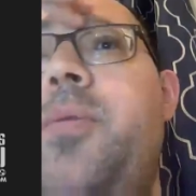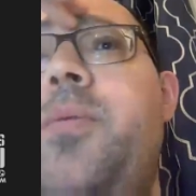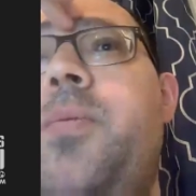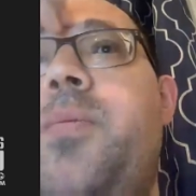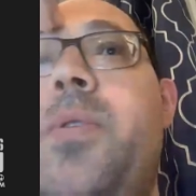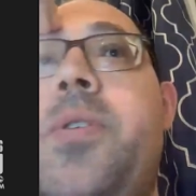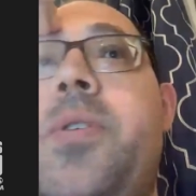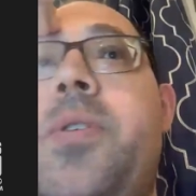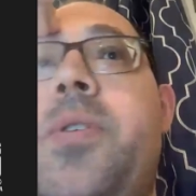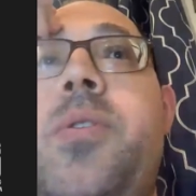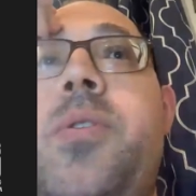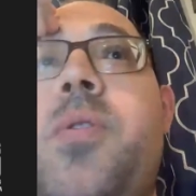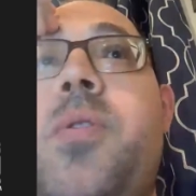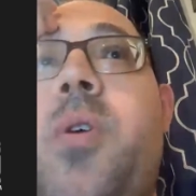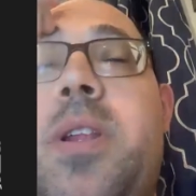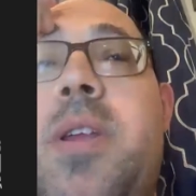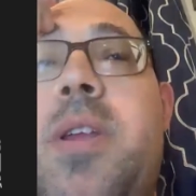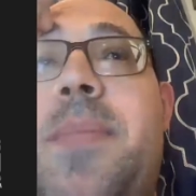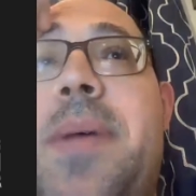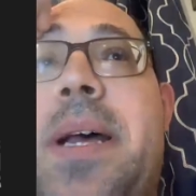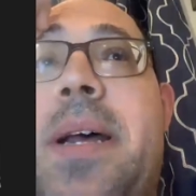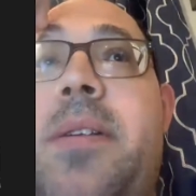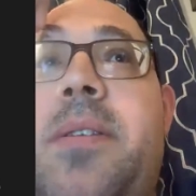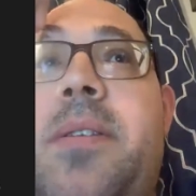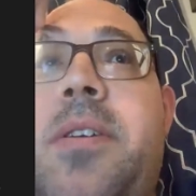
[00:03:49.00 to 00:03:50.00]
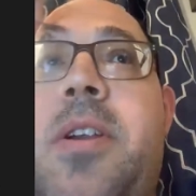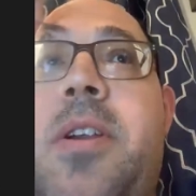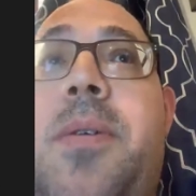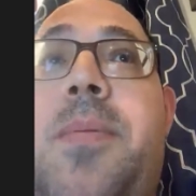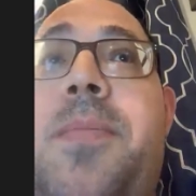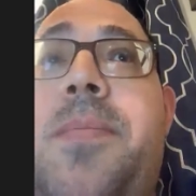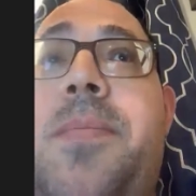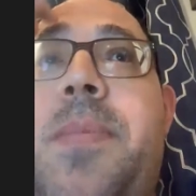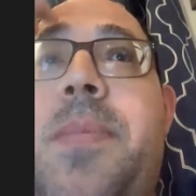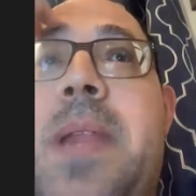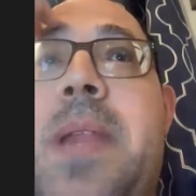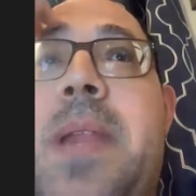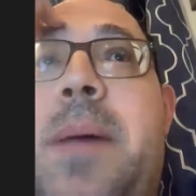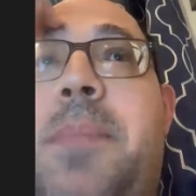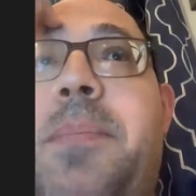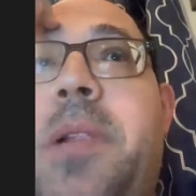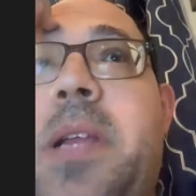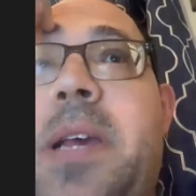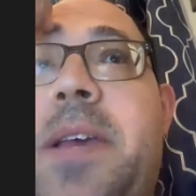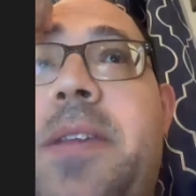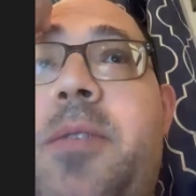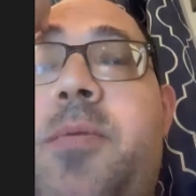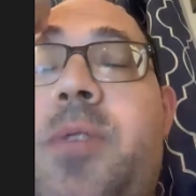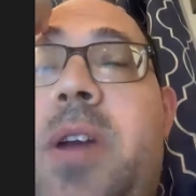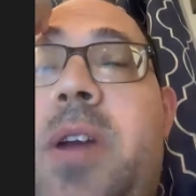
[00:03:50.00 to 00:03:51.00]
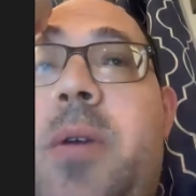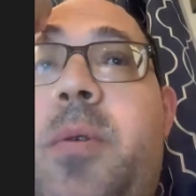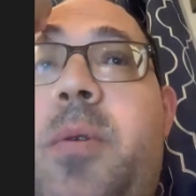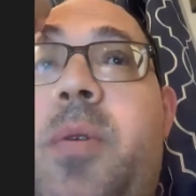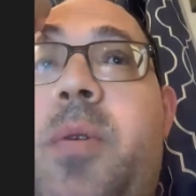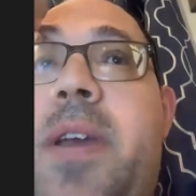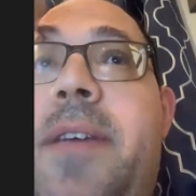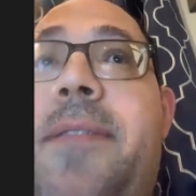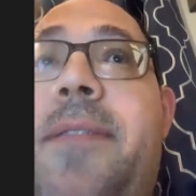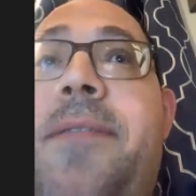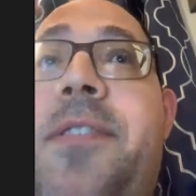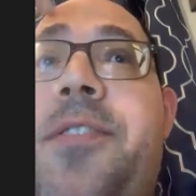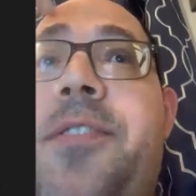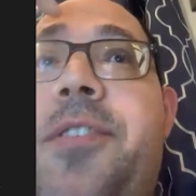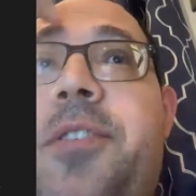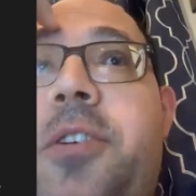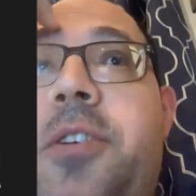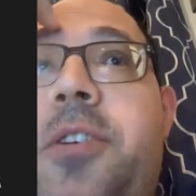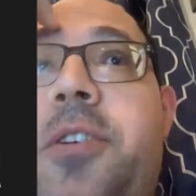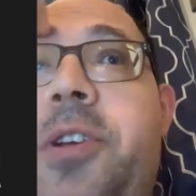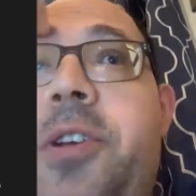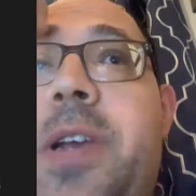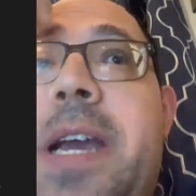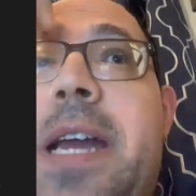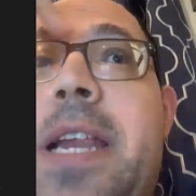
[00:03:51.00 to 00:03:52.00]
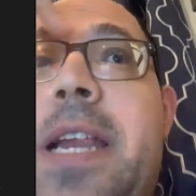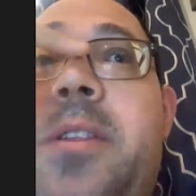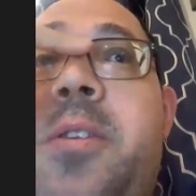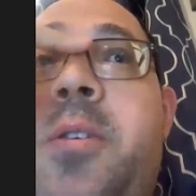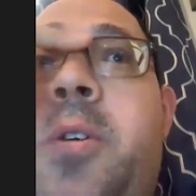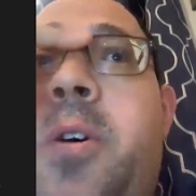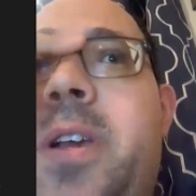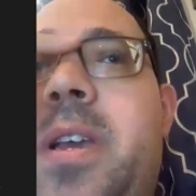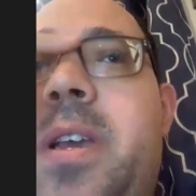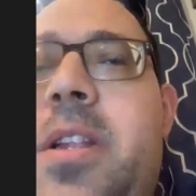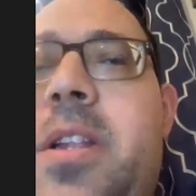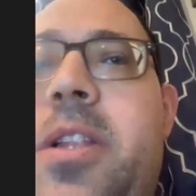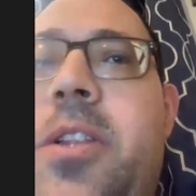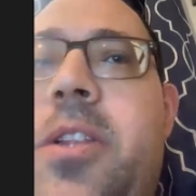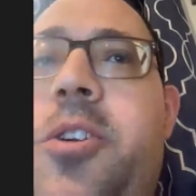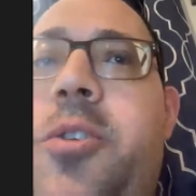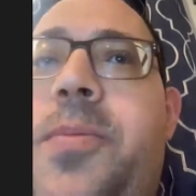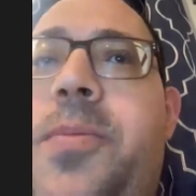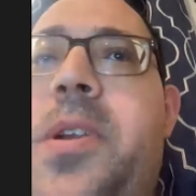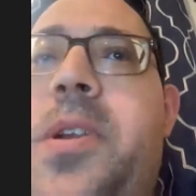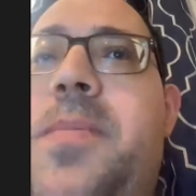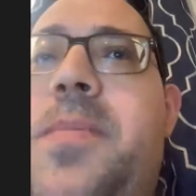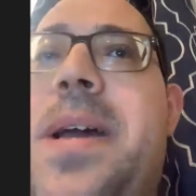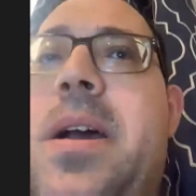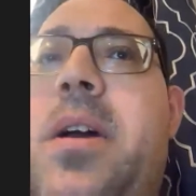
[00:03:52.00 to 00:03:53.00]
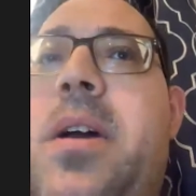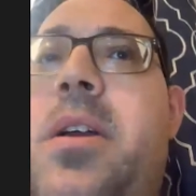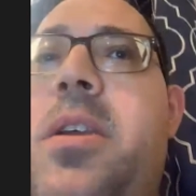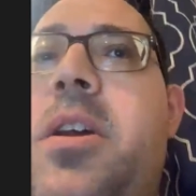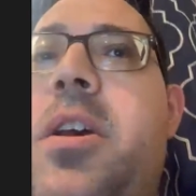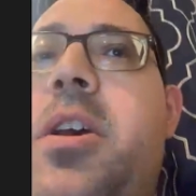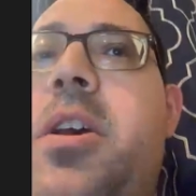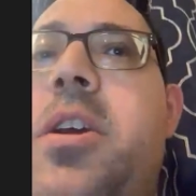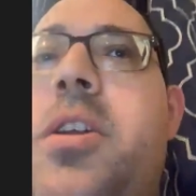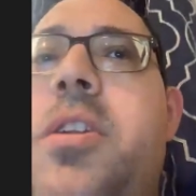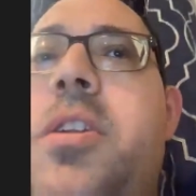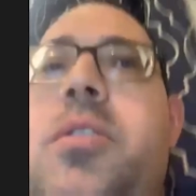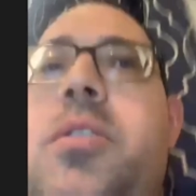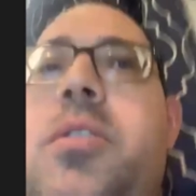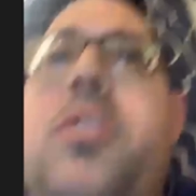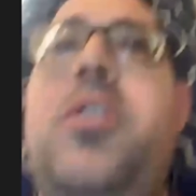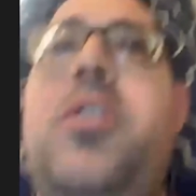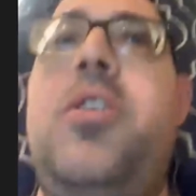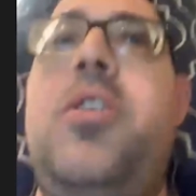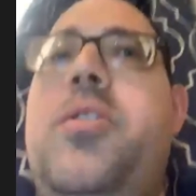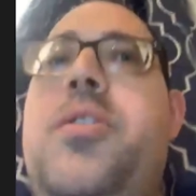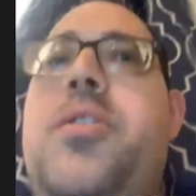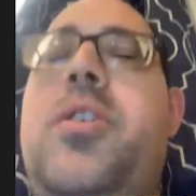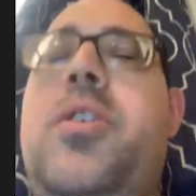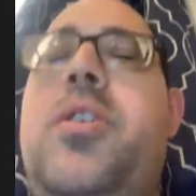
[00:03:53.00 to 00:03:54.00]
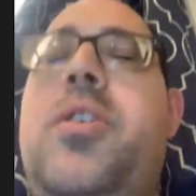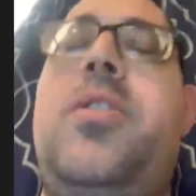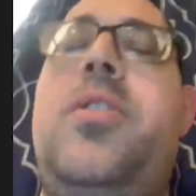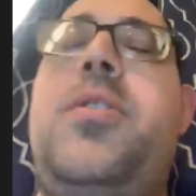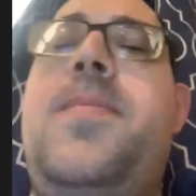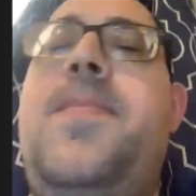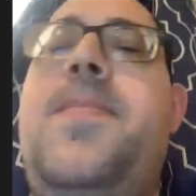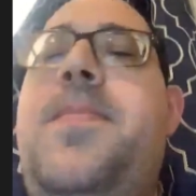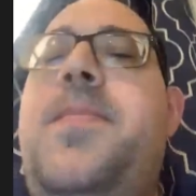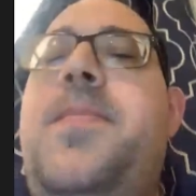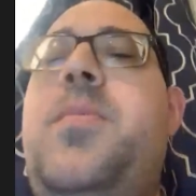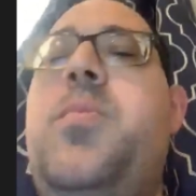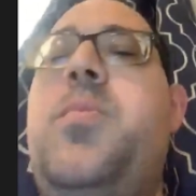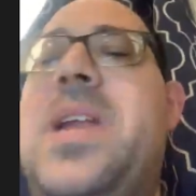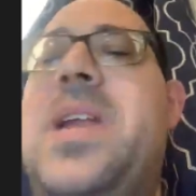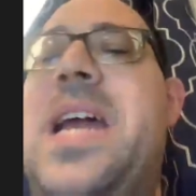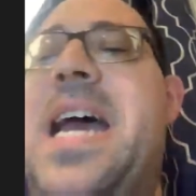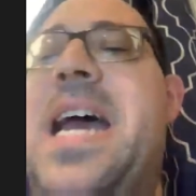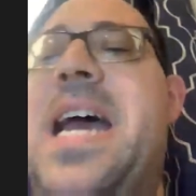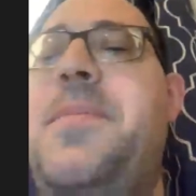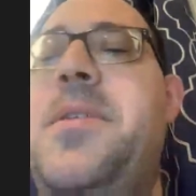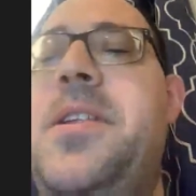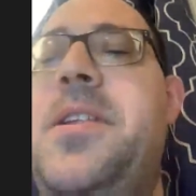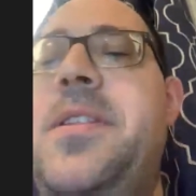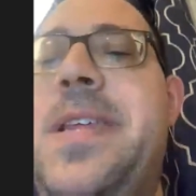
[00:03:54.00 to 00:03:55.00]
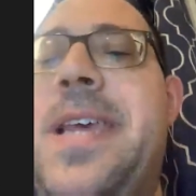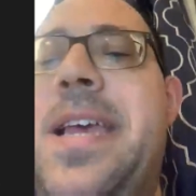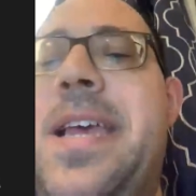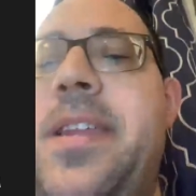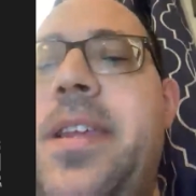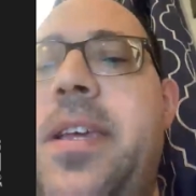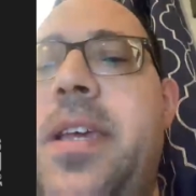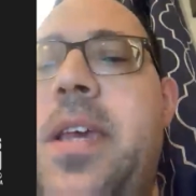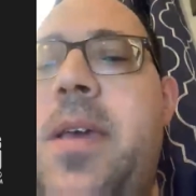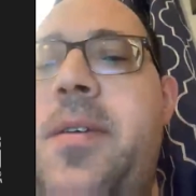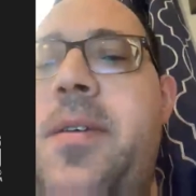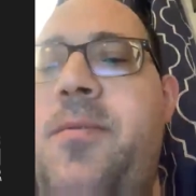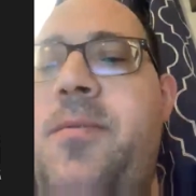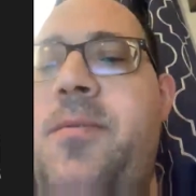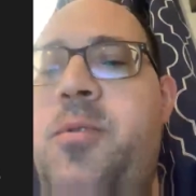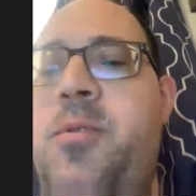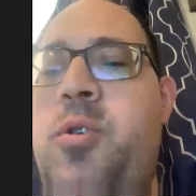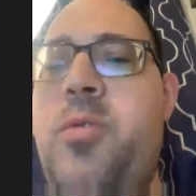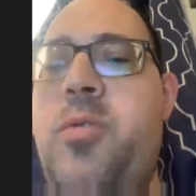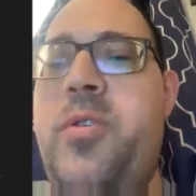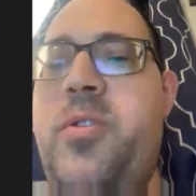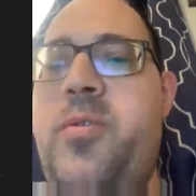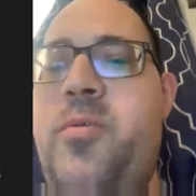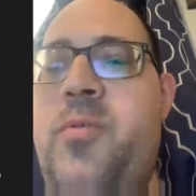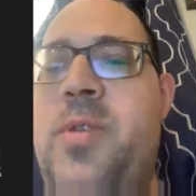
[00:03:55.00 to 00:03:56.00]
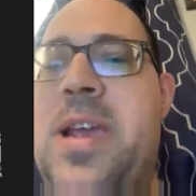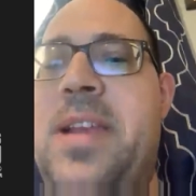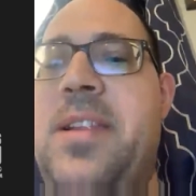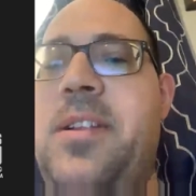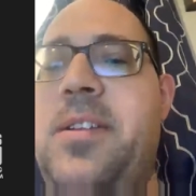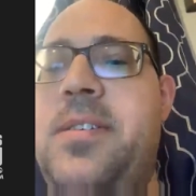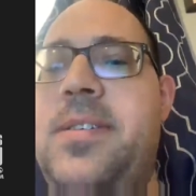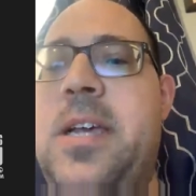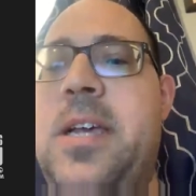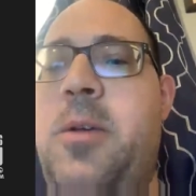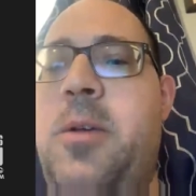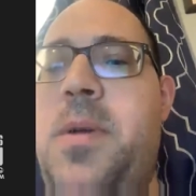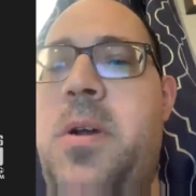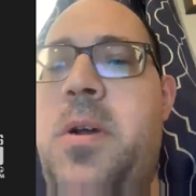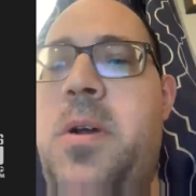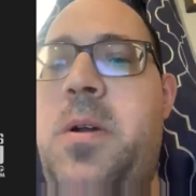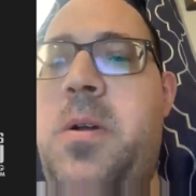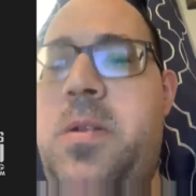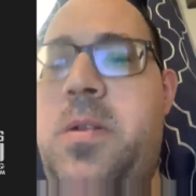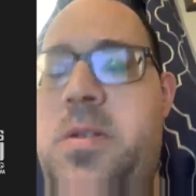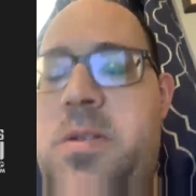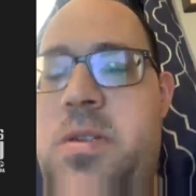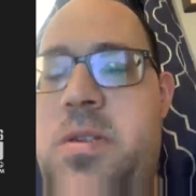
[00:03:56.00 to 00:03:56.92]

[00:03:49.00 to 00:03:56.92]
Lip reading: when you talked about not playing the right way, physical, are you kind of talking a little bit about what happened at the end of game four with Randall's elbow?